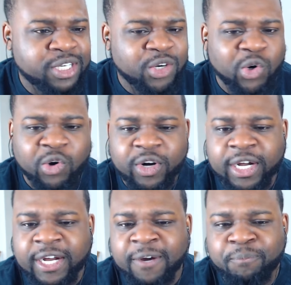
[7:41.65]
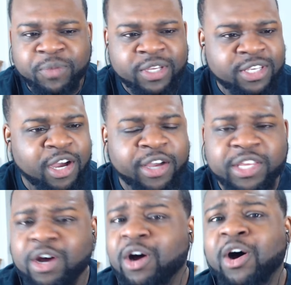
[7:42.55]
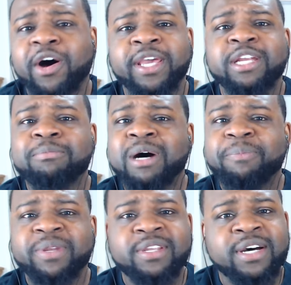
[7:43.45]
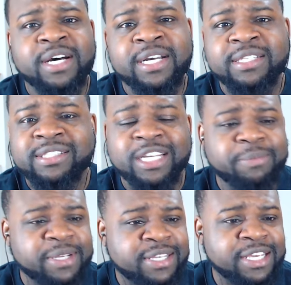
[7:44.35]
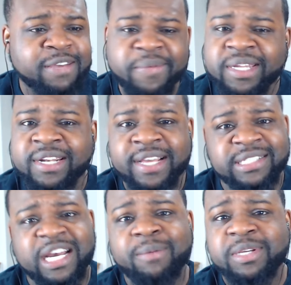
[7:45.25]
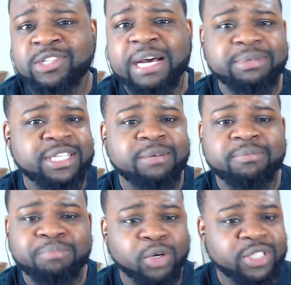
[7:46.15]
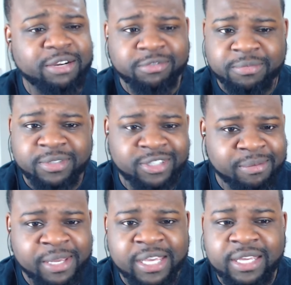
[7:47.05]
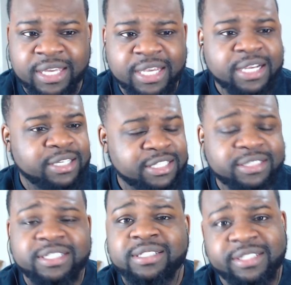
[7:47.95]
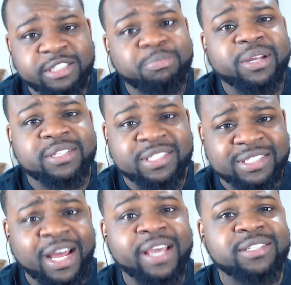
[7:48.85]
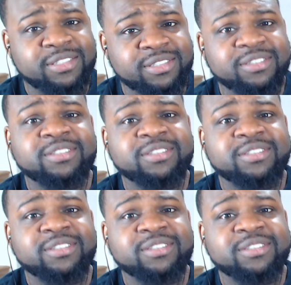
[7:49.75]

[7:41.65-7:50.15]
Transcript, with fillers: Or um y'all y'all all hit him up and uh tell him to D M me the next time he drops something. Both of them. You know what I mean? These, these brothers is nice.